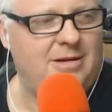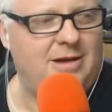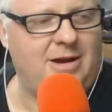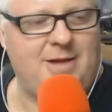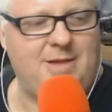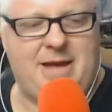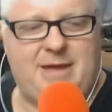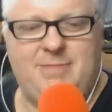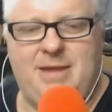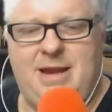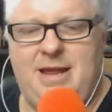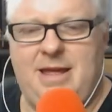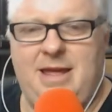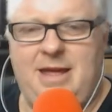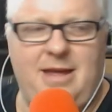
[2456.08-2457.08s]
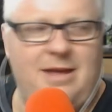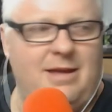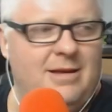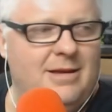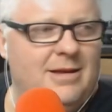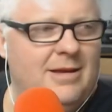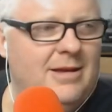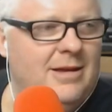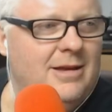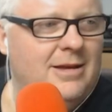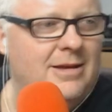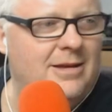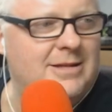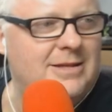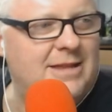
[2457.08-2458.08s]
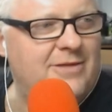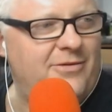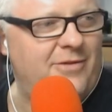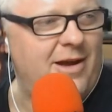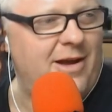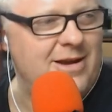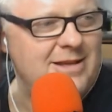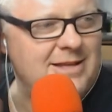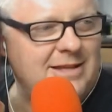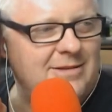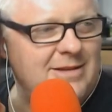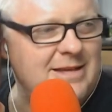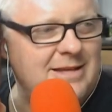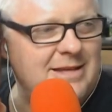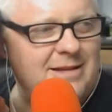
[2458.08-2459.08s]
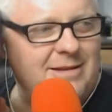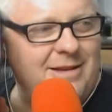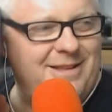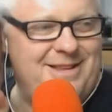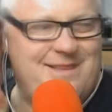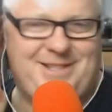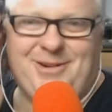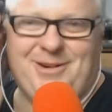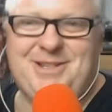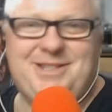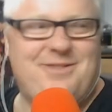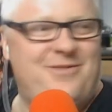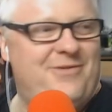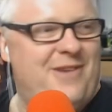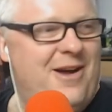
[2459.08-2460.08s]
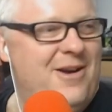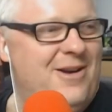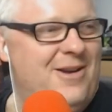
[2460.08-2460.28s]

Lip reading: I've got a Mac Mini here. Is that the phone? Is that the size of the phone?